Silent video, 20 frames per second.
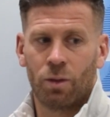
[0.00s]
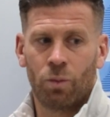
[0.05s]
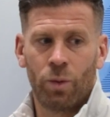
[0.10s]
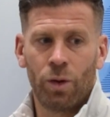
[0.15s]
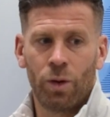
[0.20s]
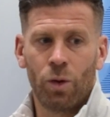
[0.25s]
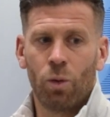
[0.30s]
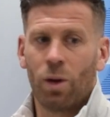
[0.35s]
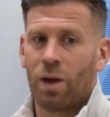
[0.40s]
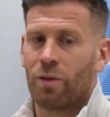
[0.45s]

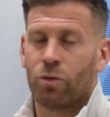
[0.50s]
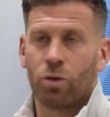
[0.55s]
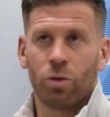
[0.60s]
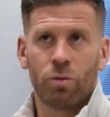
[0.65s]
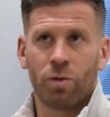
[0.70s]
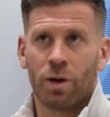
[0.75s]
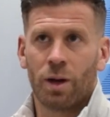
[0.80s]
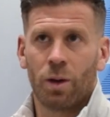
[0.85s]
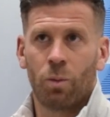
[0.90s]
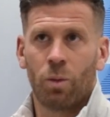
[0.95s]
we all have
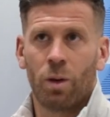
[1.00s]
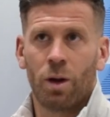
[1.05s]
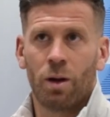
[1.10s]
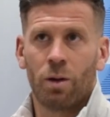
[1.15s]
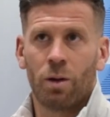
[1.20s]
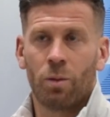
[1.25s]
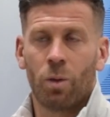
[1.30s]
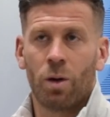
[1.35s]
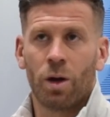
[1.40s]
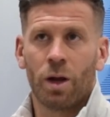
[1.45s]
good
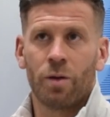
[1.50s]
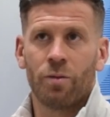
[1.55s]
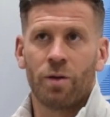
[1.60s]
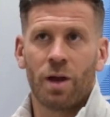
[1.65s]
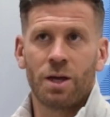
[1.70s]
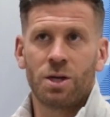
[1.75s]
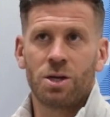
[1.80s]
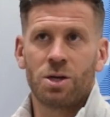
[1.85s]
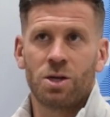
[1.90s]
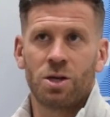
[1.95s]
working
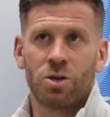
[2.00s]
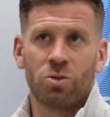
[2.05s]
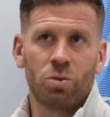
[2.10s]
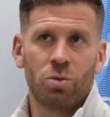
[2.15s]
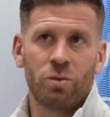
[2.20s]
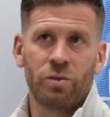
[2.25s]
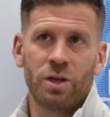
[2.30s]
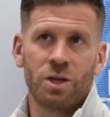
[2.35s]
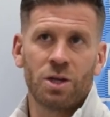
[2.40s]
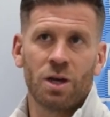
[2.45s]
relationships
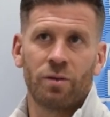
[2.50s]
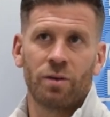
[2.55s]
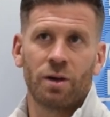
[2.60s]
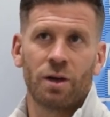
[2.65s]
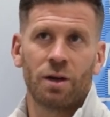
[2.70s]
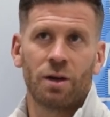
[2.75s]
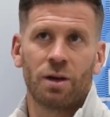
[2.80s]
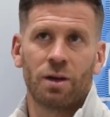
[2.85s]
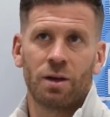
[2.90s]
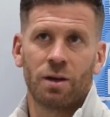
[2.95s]
with each other.